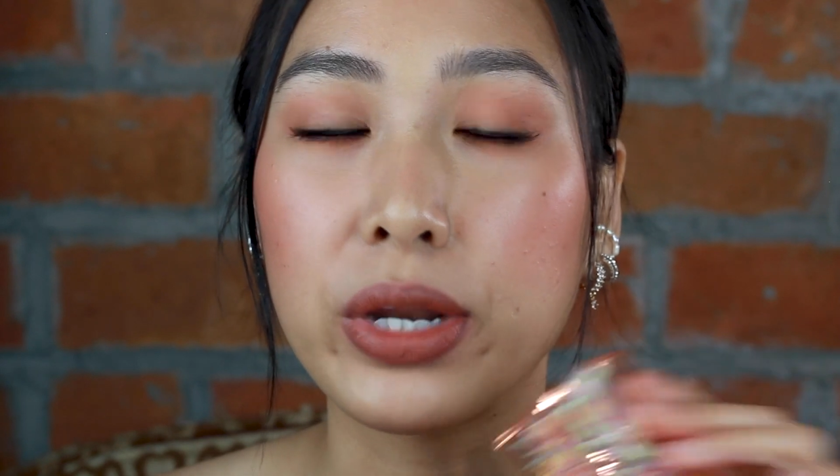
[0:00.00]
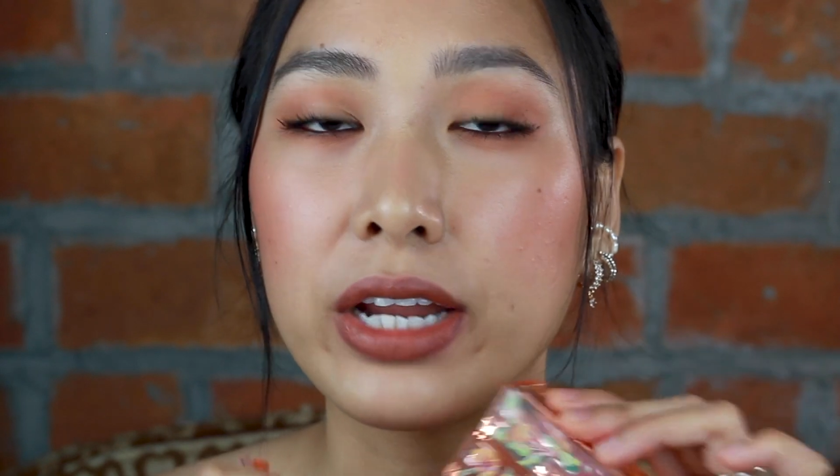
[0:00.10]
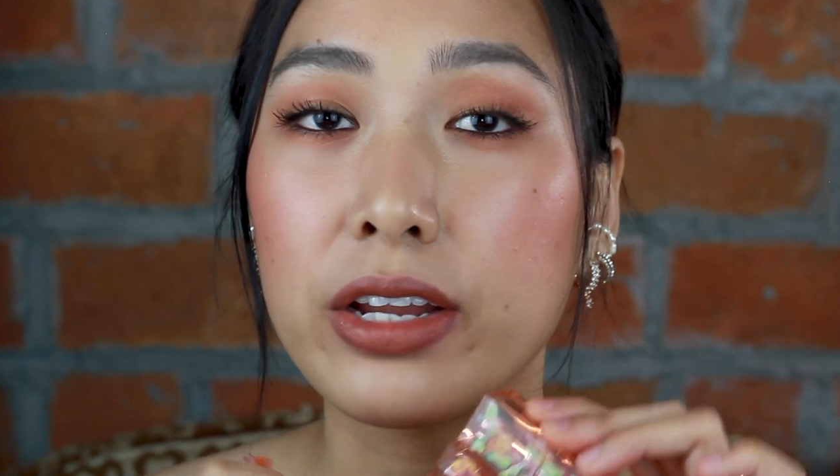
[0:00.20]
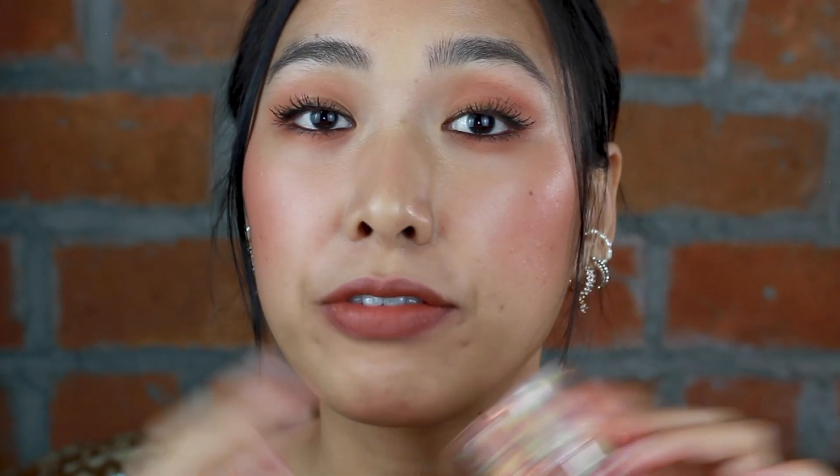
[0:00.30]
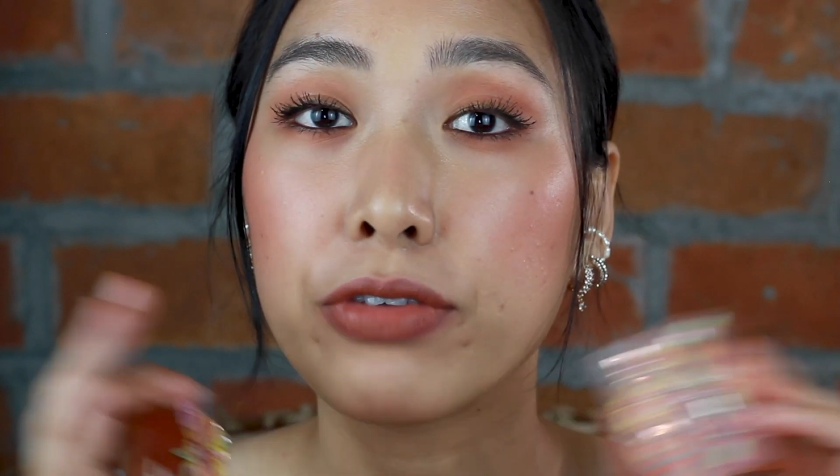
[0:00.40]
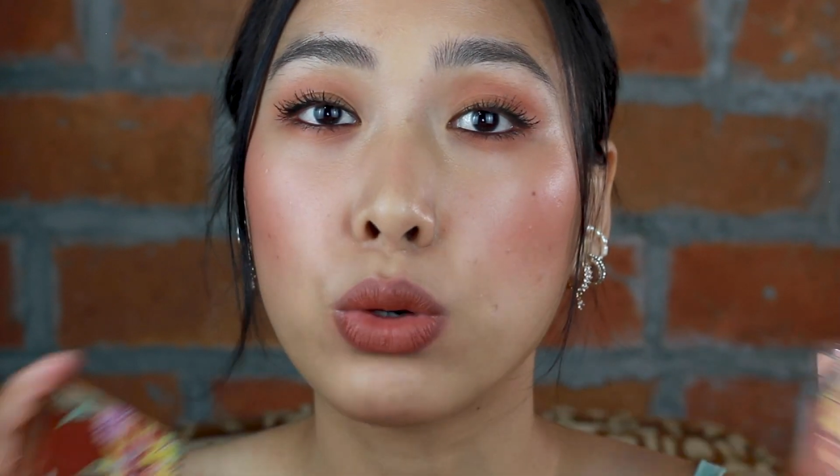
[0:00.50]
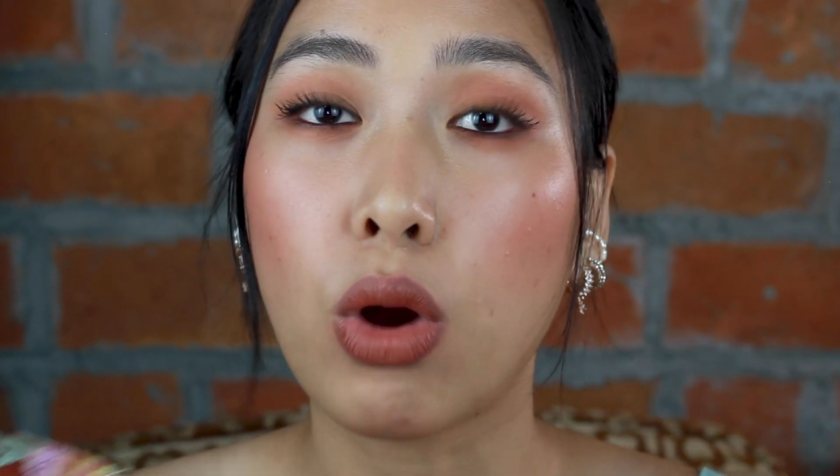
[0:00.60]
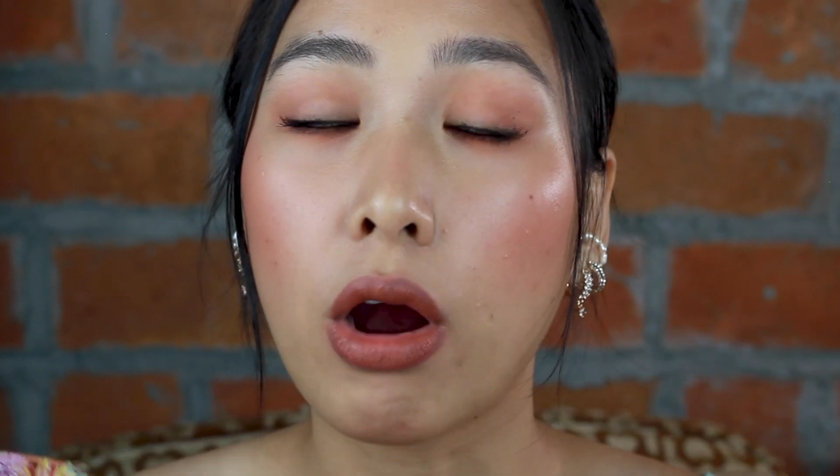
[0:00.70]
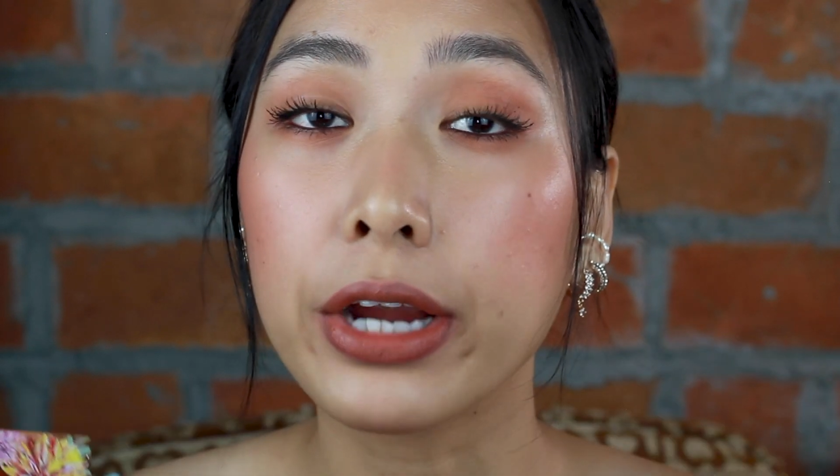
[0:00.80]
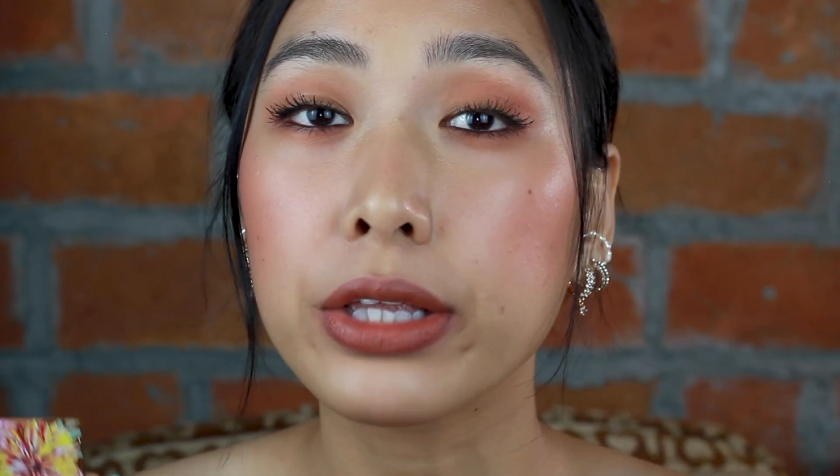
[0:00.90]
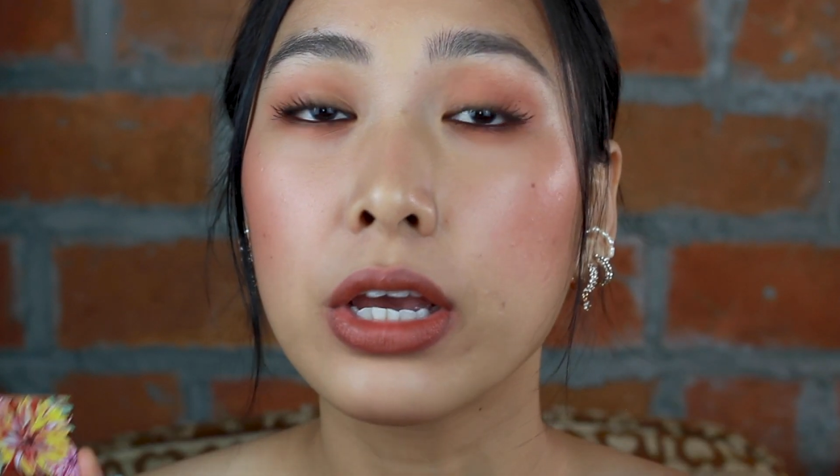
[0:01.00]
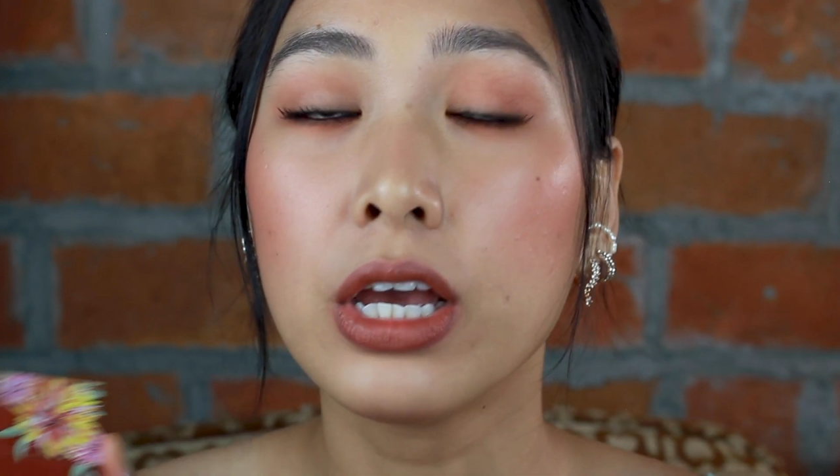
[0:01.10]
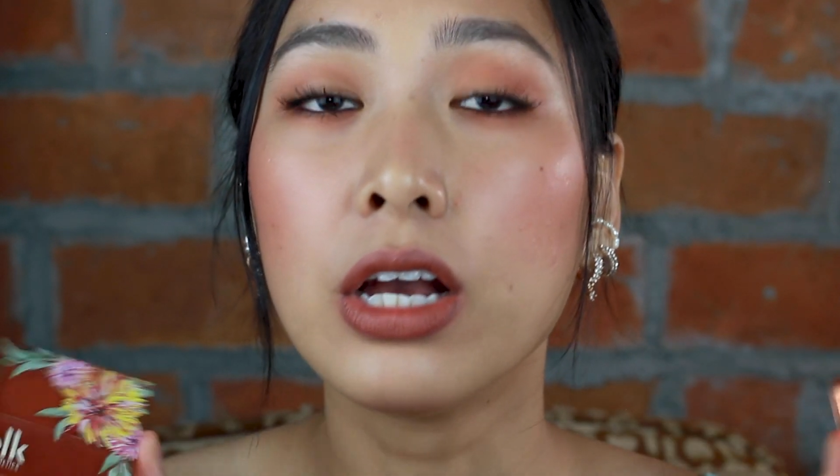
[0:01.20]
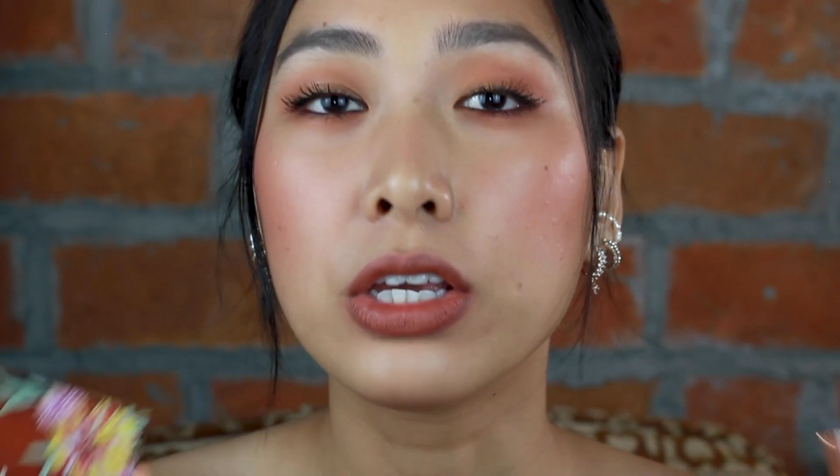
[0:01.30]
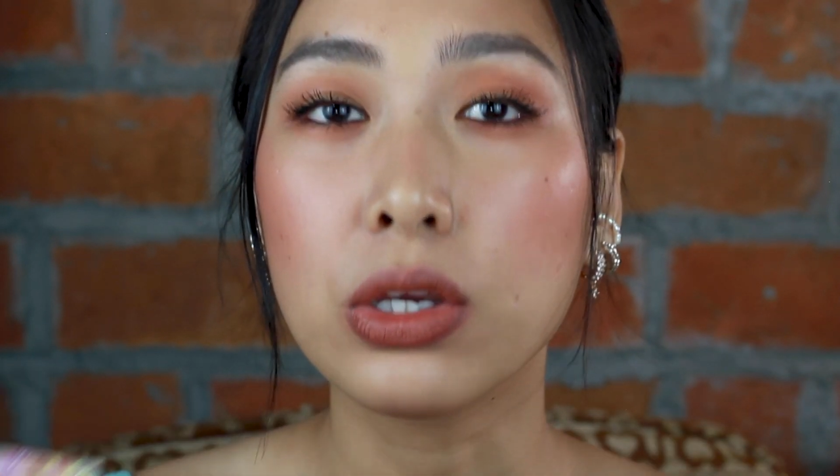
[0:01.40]
and if you aren't
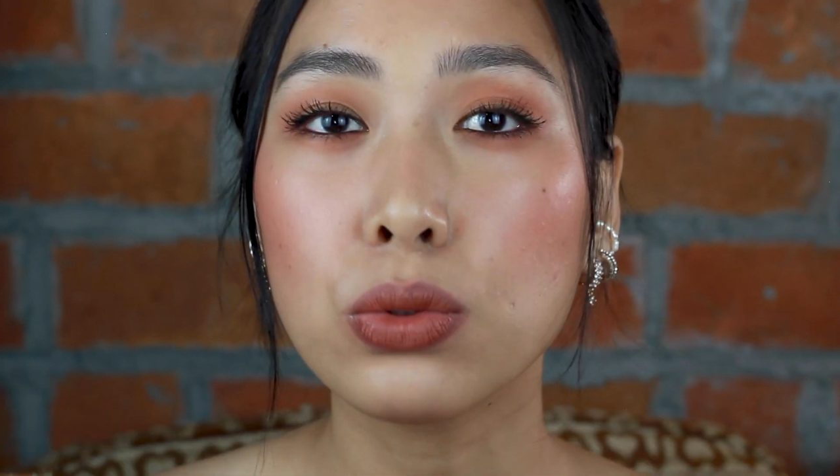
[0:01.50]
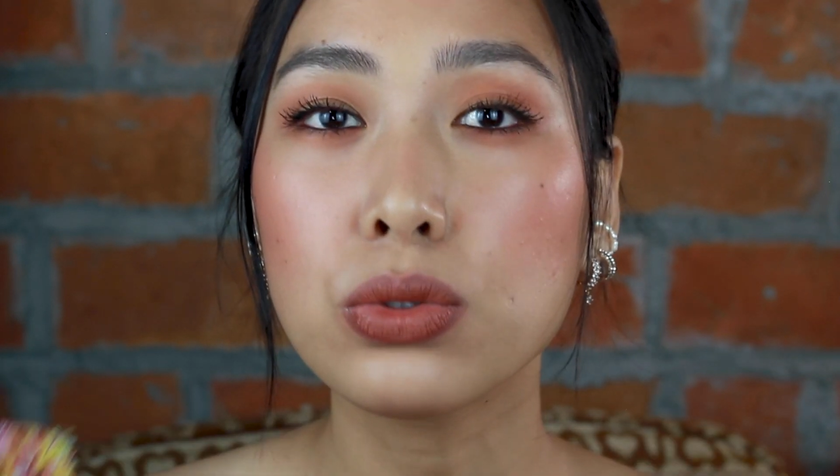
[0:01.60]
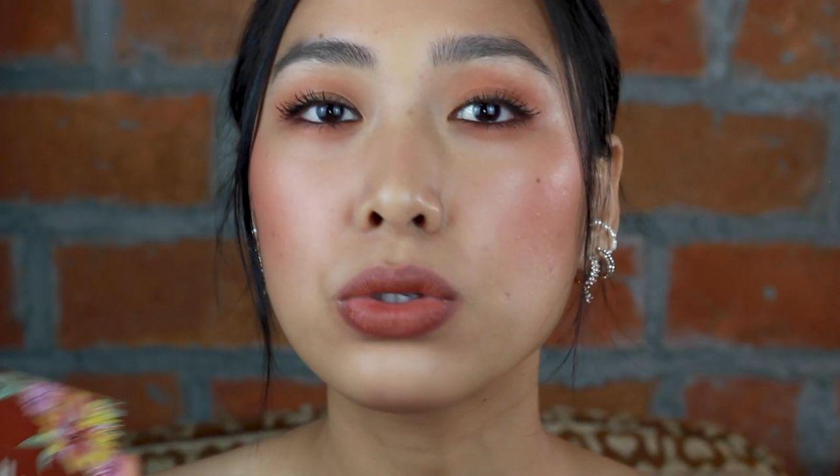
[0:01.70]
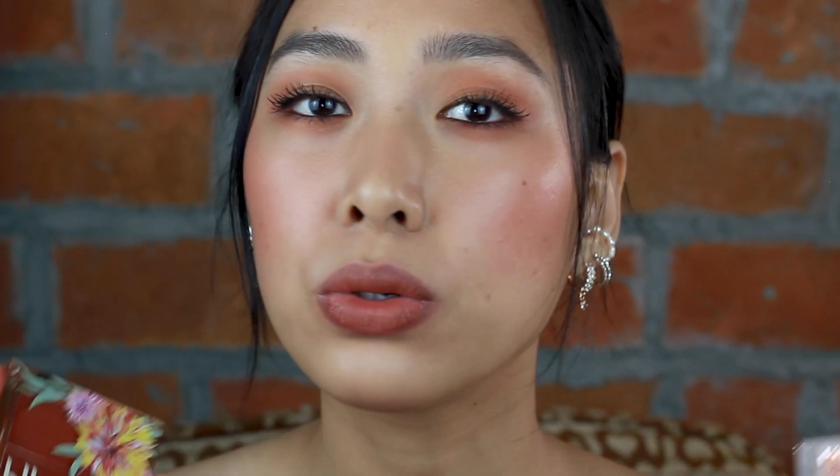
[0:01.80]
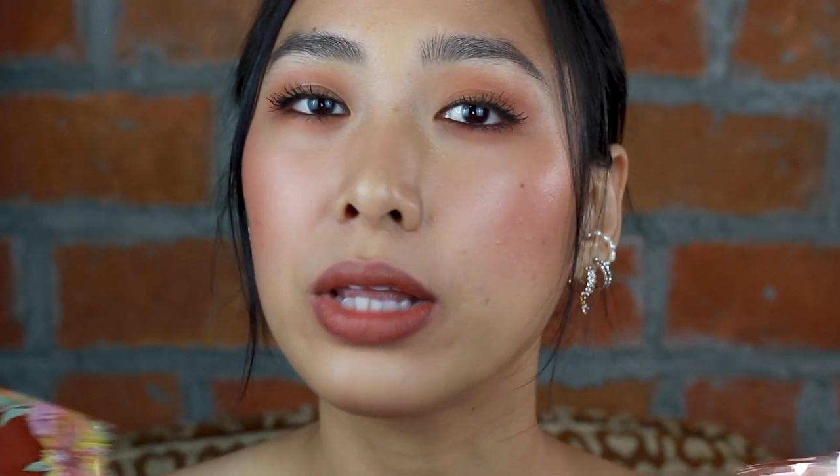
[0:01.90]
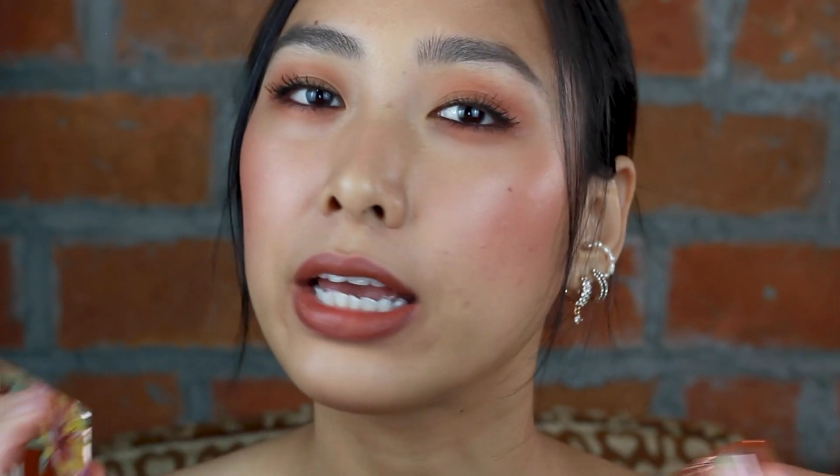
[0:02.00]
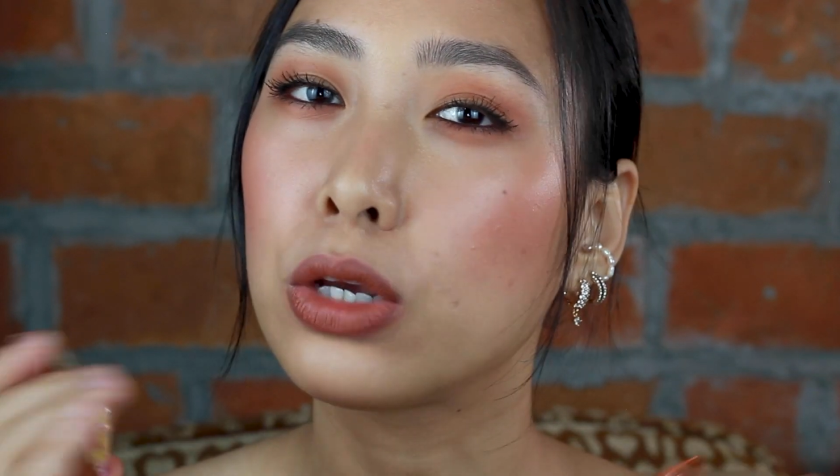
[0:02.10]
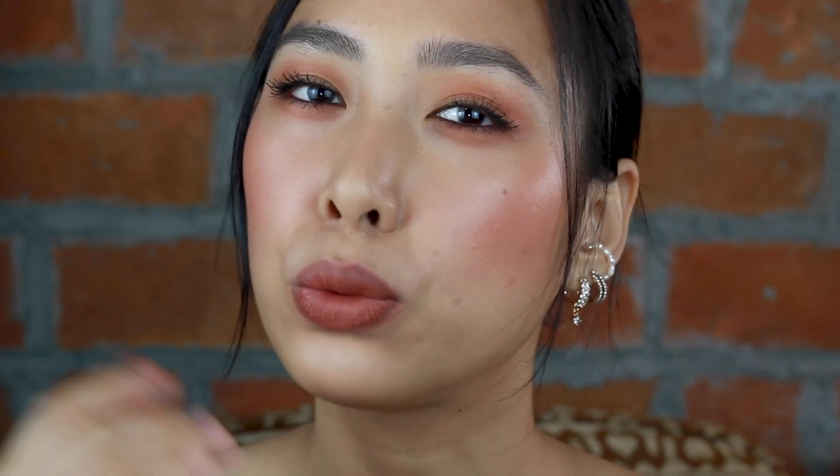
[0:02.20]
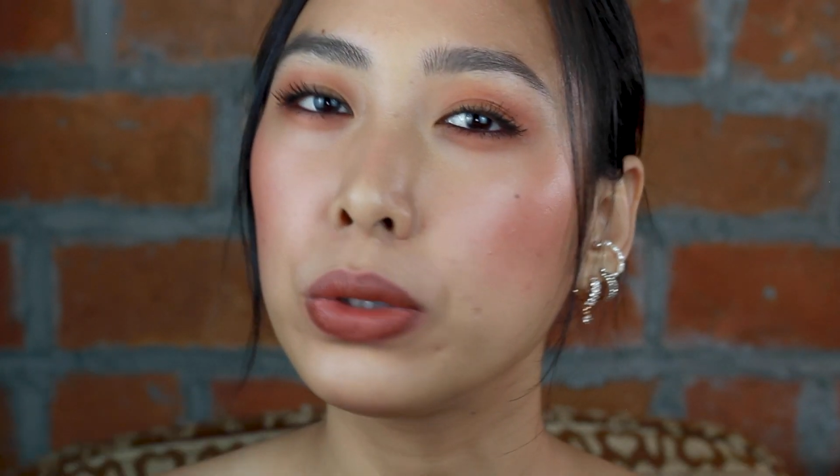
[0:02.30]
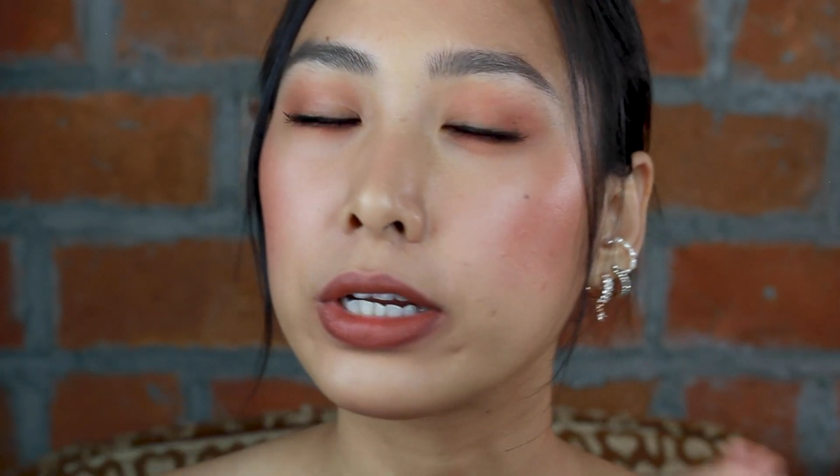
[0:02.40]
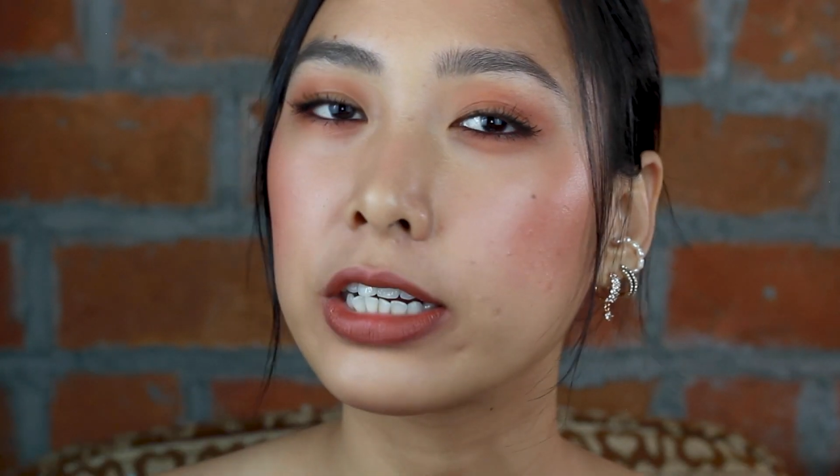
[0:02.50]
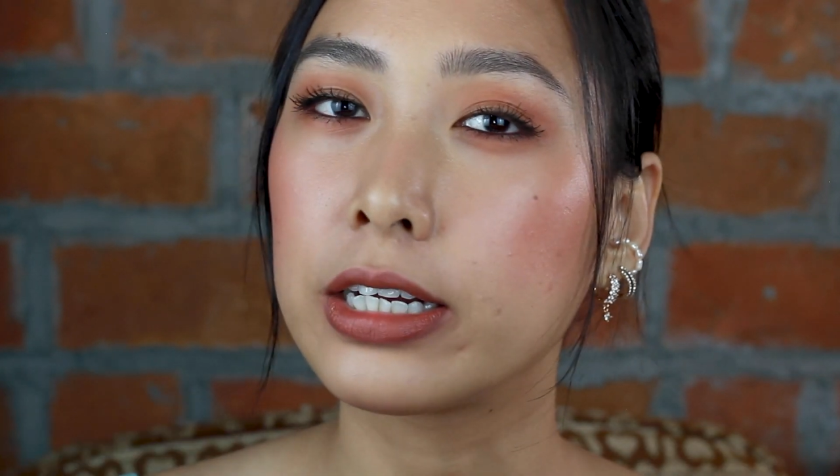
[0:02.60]
used to like cooler